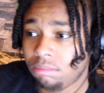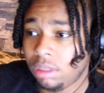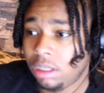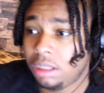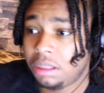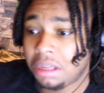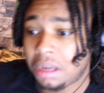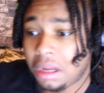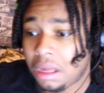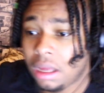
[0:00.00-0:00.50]

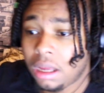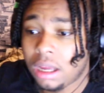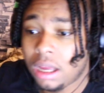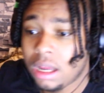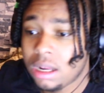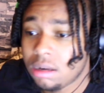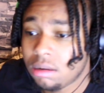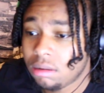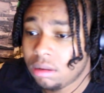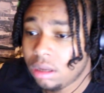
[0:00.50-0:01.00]
He did it
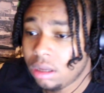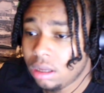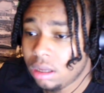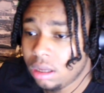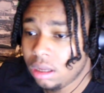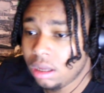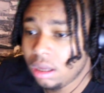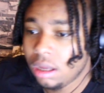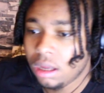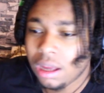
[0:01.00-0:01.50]
again.
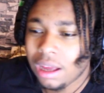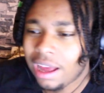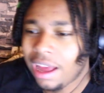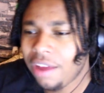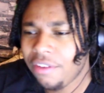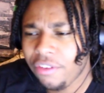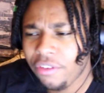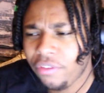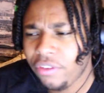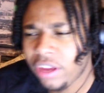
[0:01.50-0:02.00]

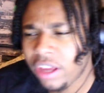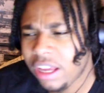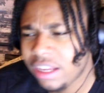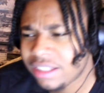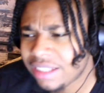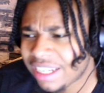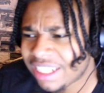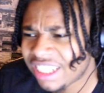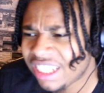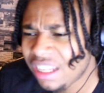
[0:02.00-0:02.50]
Everything
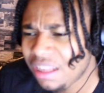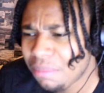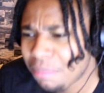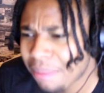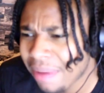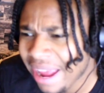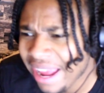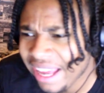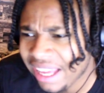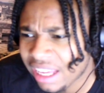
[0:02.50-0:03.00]
he's actually
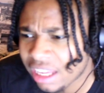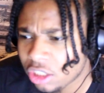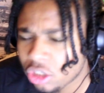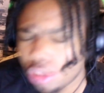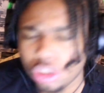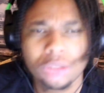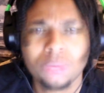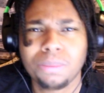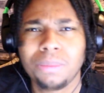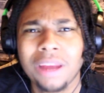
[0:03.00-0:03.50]

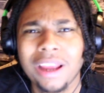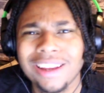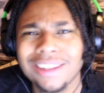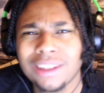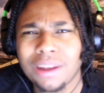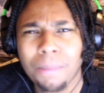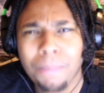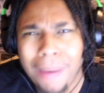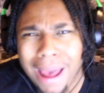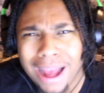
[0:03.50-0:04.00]
making just
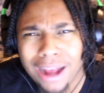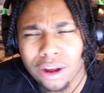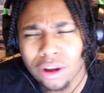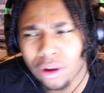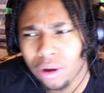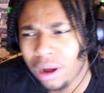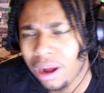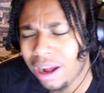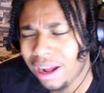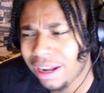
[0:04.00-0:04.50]
is a
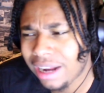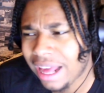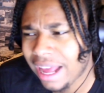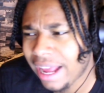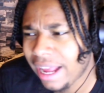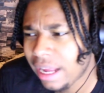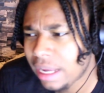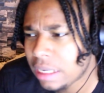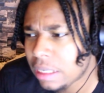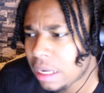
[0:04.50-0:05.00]
banger.
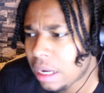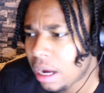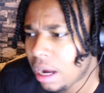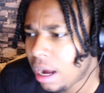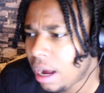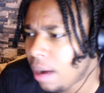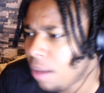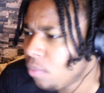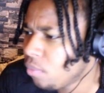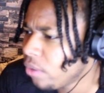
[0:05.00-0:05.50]
Like,
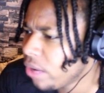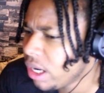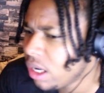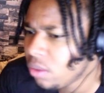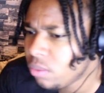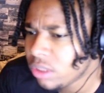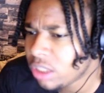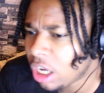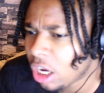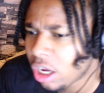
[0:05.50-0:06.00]
I
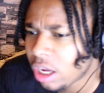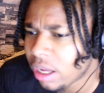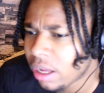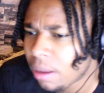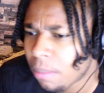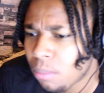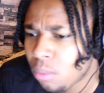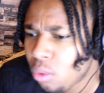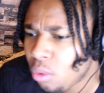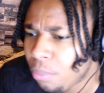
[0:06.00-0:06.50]
really wish I could
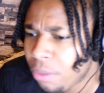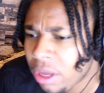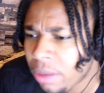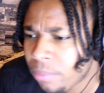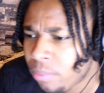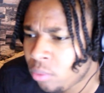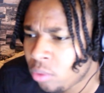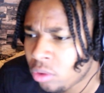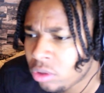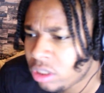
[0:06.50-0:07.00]
get more
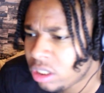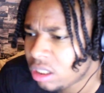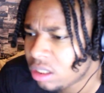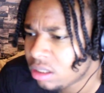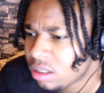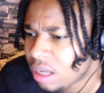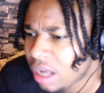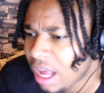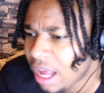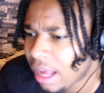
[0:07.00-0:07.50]
people onto
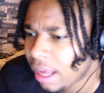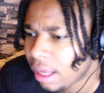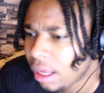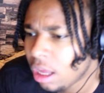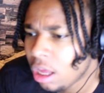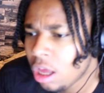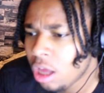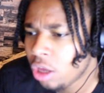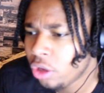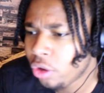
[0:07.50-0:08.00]
this guy.
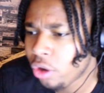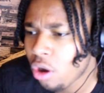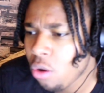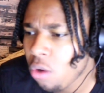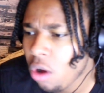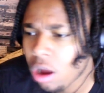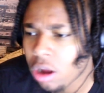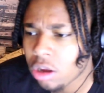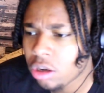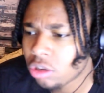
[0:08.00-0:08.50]
You
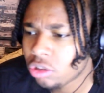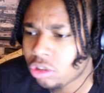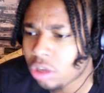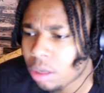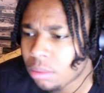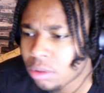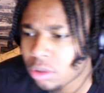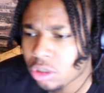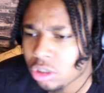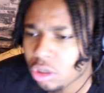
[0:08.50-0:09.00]
know what? I'm gonna
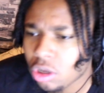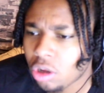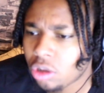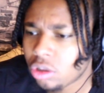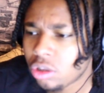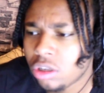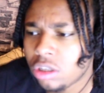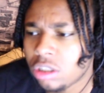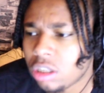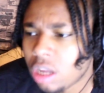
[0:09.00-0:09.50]
I'm gonna
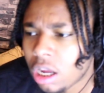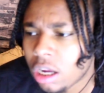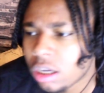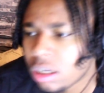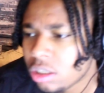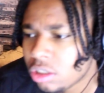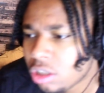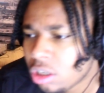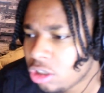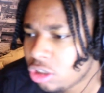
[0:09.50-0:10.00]
start doing so. I'm
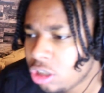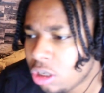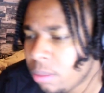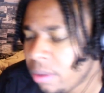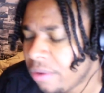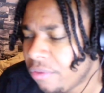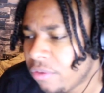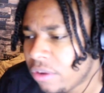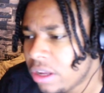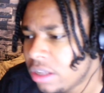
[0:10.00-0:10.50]
gonna start showing
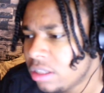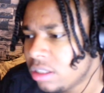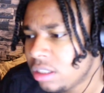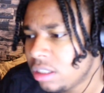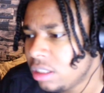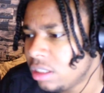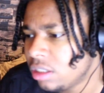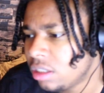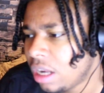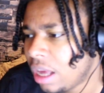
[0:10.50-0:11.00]
my friends
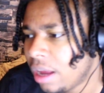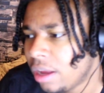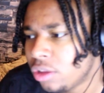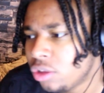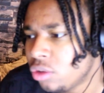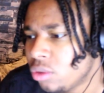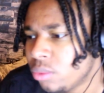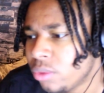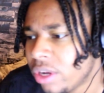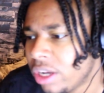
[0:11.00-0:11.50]
these,
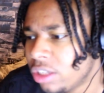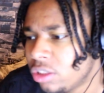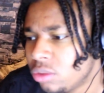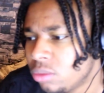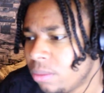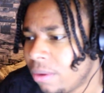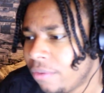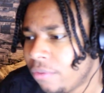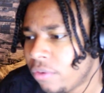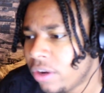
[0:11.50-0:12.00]
like doing reactions
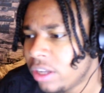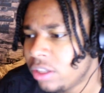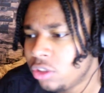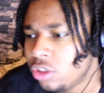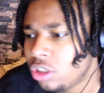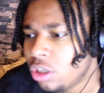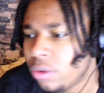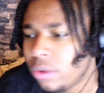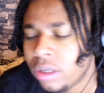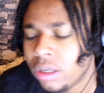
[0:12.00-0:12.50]
with my
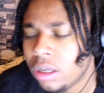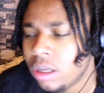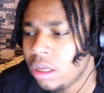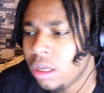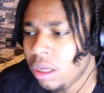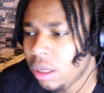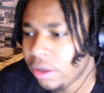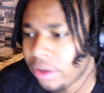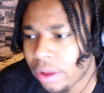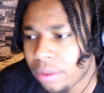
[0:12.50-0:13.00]
friends, showing
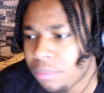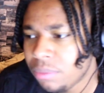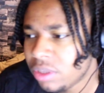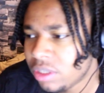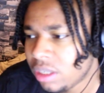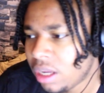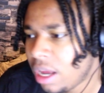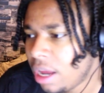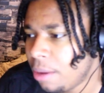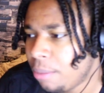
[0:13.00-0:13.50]
them
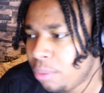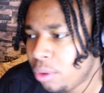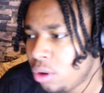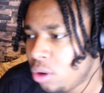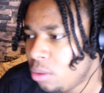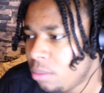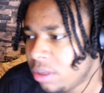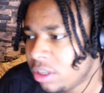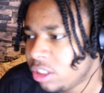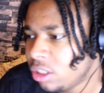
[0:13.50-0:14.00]
this guy and
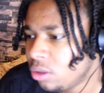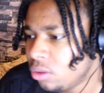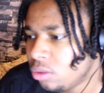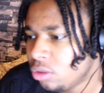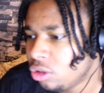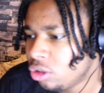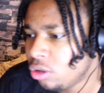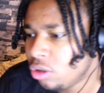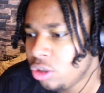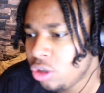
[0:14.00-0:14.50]
putting on my
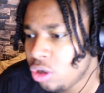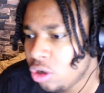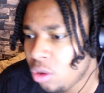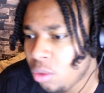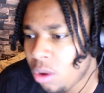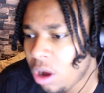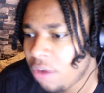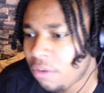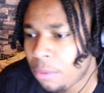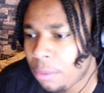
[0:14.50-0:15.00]
channel, showing you
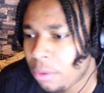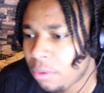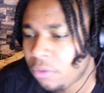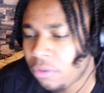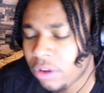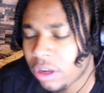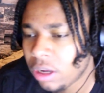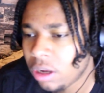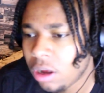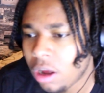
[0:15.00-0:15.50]
what other people
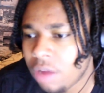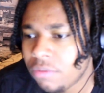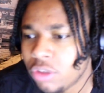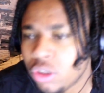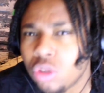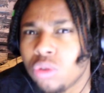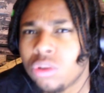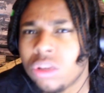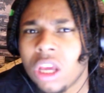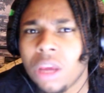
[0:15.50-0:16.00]
think, other
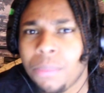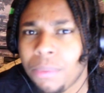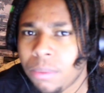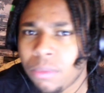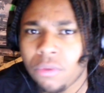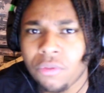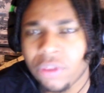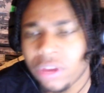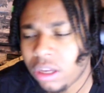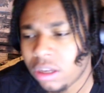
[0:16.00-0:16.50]
UK
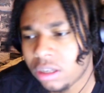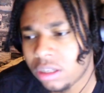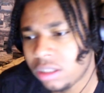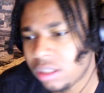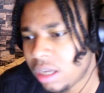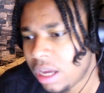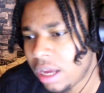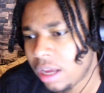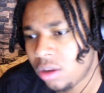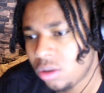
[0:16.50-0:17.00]
people think of
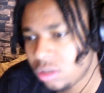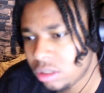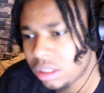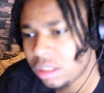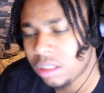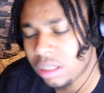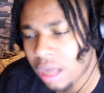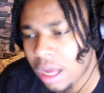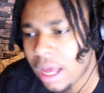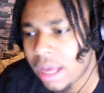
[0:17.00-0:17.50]
this guy, because
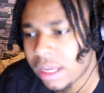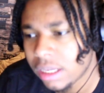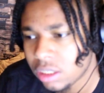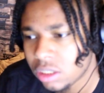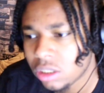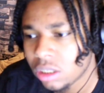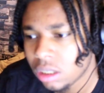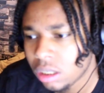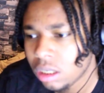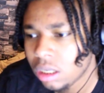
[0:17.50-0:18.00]
this guy
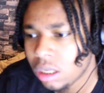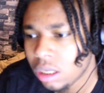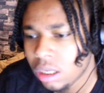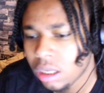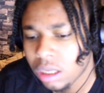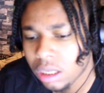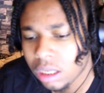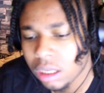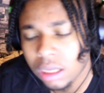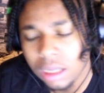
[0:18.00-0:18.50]
is
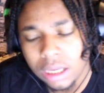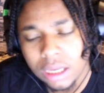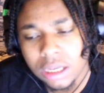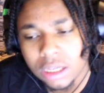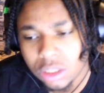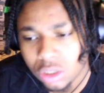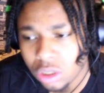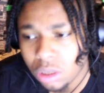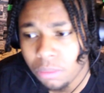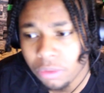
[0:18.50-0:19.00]
he
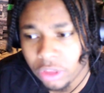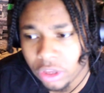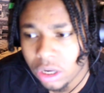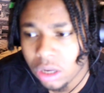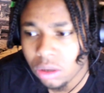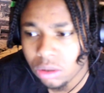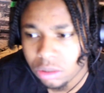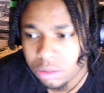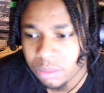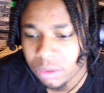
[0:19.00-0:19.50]
is something
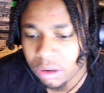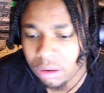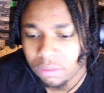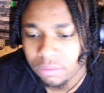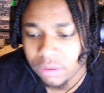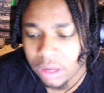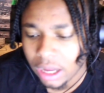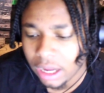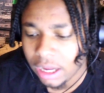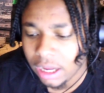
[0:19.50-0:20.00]
else, bro.
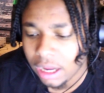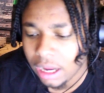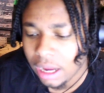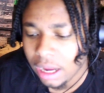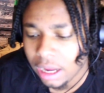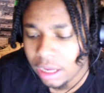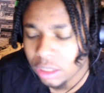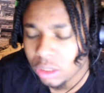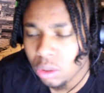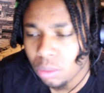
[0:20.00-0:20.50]
Like
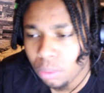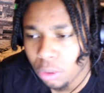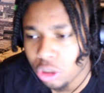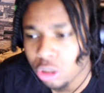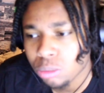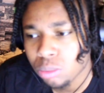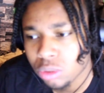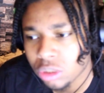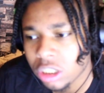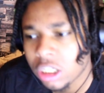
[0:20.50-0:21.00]
it's not
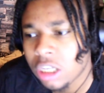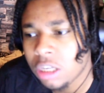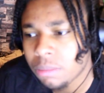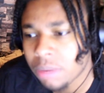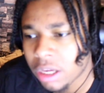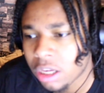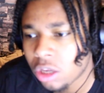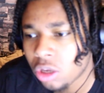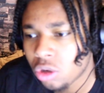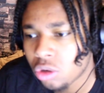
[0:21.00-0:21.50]
possible to keep
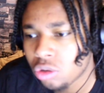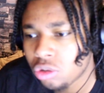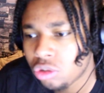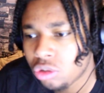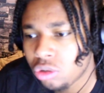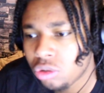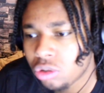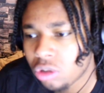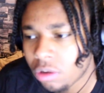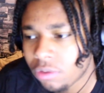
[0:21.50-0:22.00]
making good
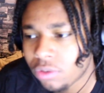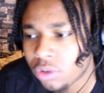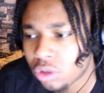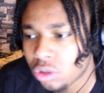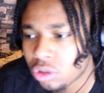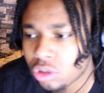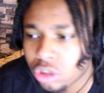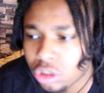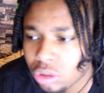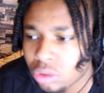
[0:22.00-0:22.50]
tunes after
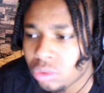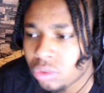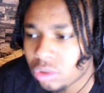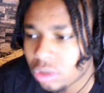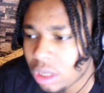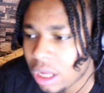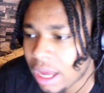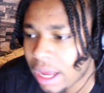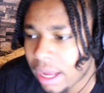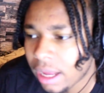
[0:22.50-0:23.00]
good
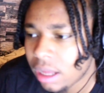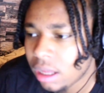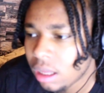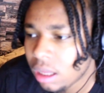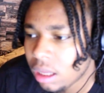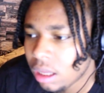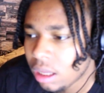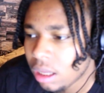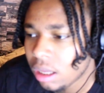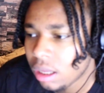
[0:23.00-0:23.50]
tunes. Like
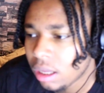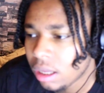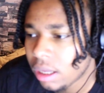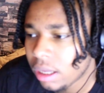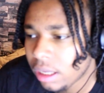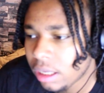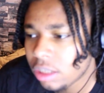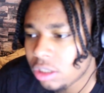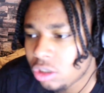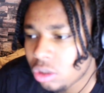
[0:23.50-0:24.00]

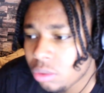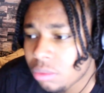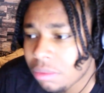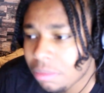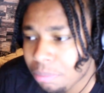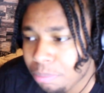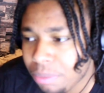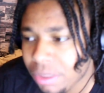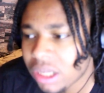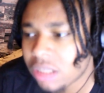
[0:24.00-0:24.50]
he's
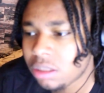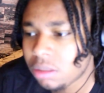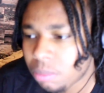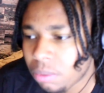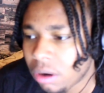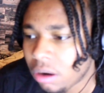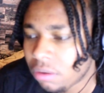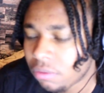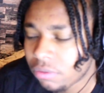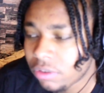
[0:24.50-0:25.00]
doing bits,
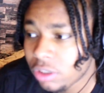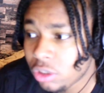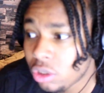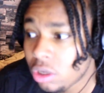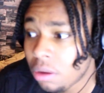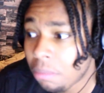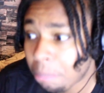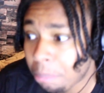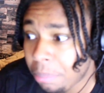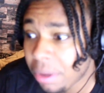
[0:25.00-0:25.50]
bro. He's
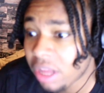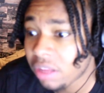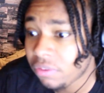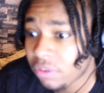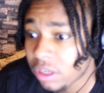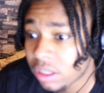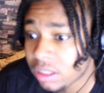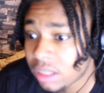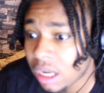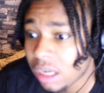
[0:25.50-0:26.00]
doing bits
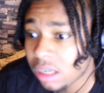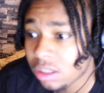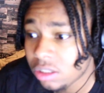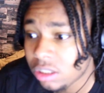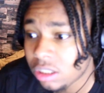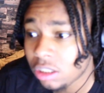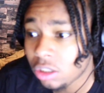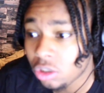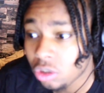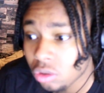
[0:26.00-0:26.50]
for the Italian
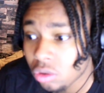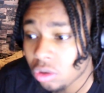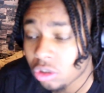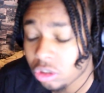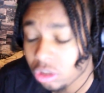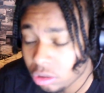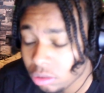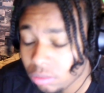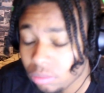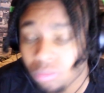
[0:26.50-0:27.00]
scene. you lot
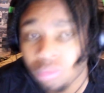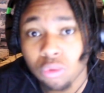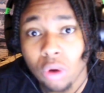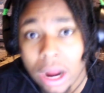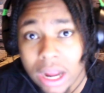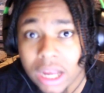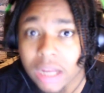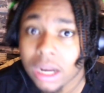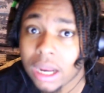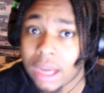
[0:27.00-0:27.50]
should
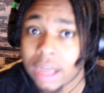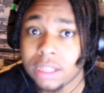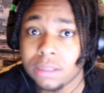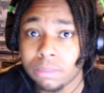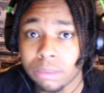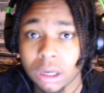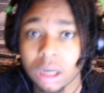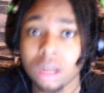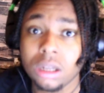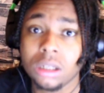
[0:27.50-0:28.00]
recognize,
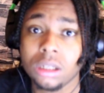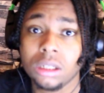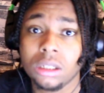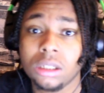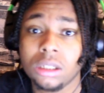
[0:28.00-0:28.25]
bro.